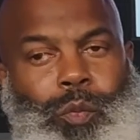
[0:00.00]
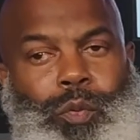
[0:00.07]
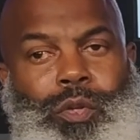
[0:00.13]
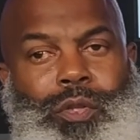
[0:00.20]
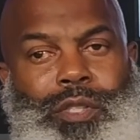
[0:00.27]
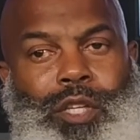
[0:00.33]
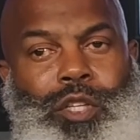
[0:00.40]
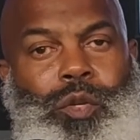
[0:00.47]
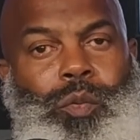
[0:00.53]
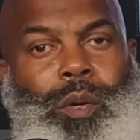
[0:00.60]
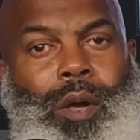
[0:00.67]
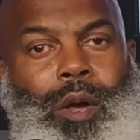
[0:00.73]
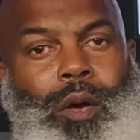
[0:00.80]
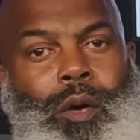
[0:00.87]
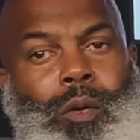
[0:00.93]
when you said you went
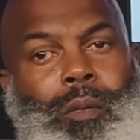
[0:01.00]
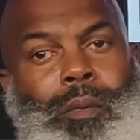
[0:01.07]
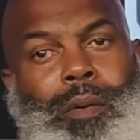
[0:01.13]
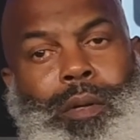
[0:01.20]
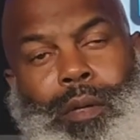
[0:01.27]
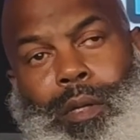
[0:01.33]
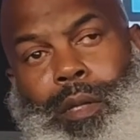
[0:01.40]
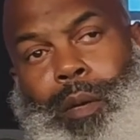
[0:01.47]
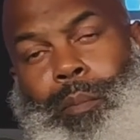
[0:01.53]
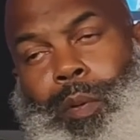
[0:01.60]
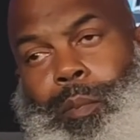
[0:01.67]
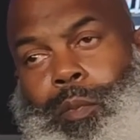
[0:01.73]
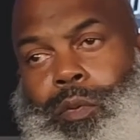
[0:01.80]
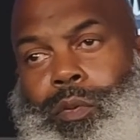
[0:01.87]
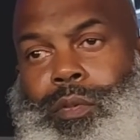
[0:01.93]
home, because I remember
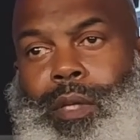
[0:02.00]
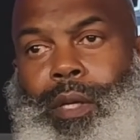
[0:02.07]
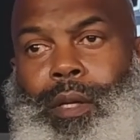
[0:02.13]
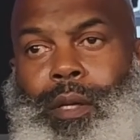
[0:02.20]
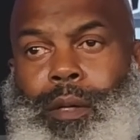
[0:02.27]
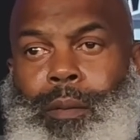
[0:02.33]
when you said